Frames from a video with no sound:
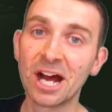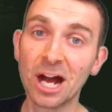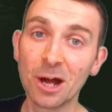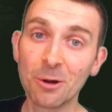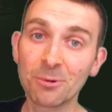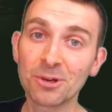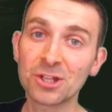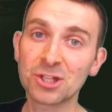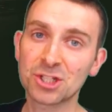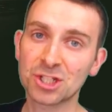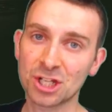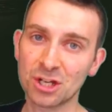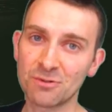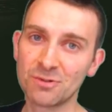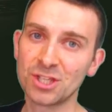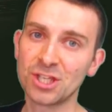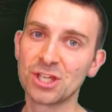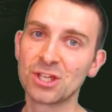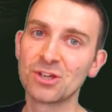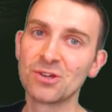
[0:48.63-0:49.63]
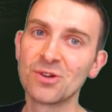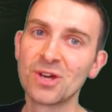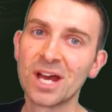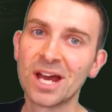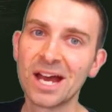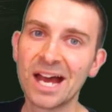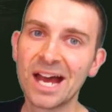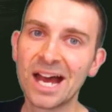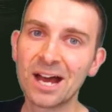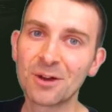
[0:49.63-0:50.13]
I want to show you
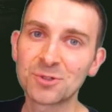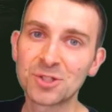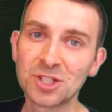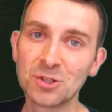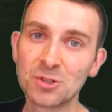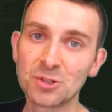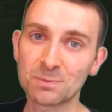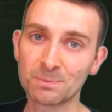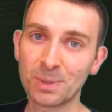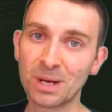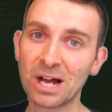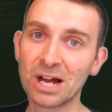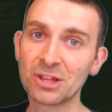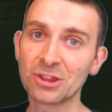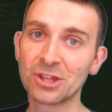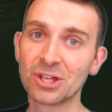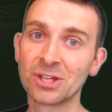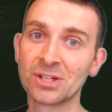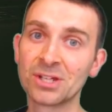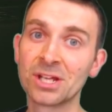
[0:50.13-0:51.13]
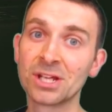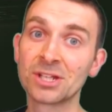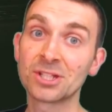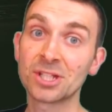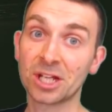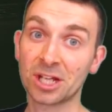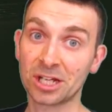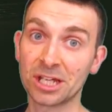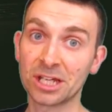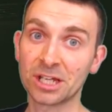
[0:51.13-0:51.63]
how to use Python to
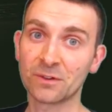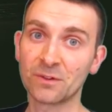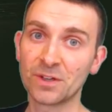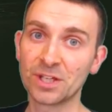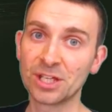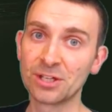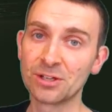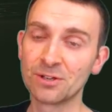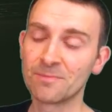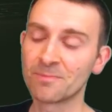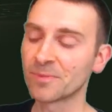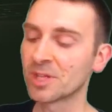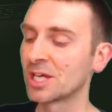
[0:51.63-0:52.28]
click for you.